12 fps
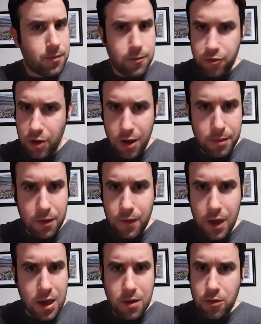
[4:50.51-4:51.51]
Sean
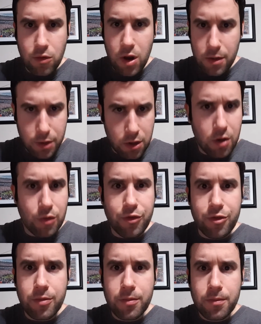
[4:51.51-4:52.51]
McVay, credible
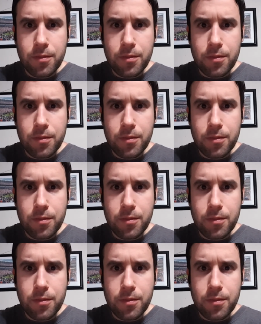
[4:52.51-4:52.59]
coach.